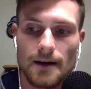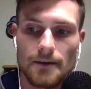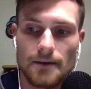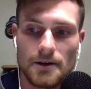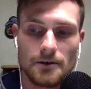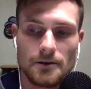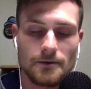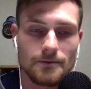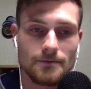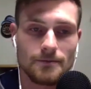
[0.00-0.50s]

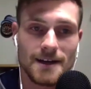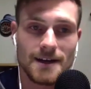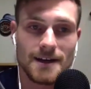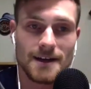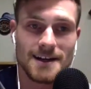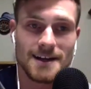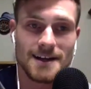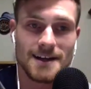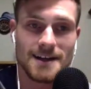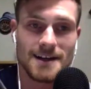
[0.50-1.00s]
um, you know,
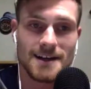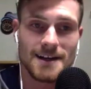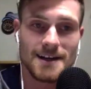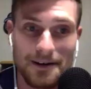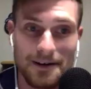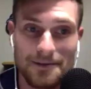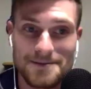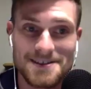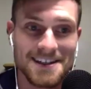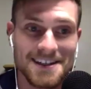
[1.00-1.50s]
managing the
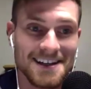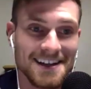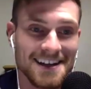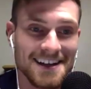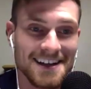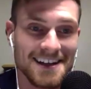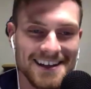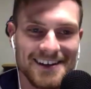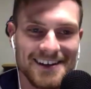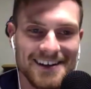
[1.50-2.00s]
pumps
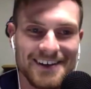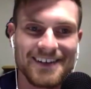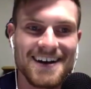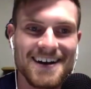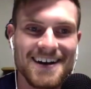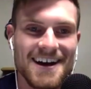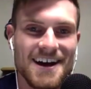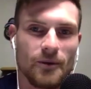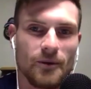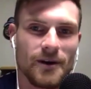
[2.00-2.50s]
and like you
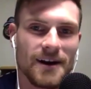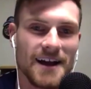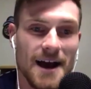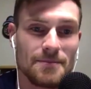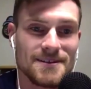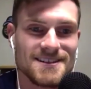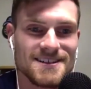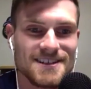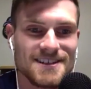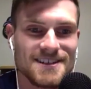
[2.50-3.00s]
know
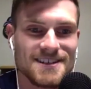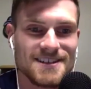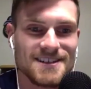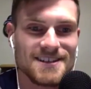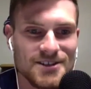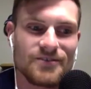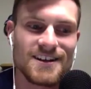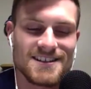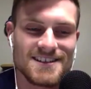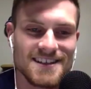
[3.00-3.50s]
what happens at
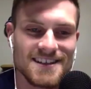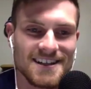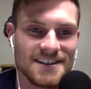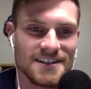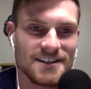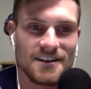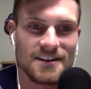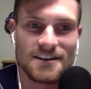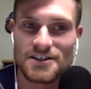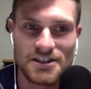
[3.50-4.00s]
surface
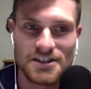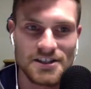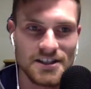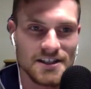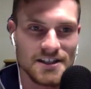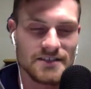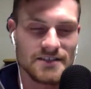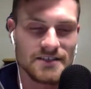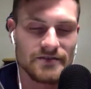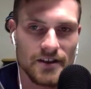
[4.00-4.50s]
and
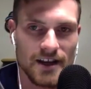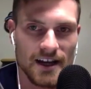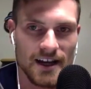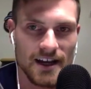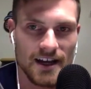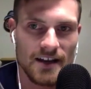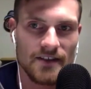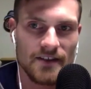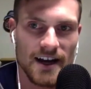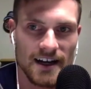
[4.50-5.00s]
logistics of
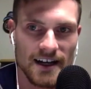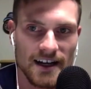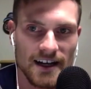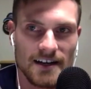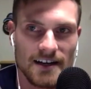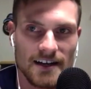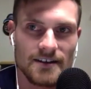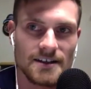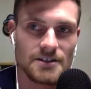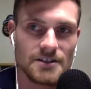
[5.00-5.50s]
everything and
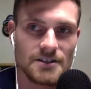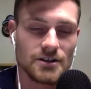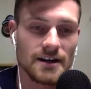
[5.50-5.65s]
that kind of.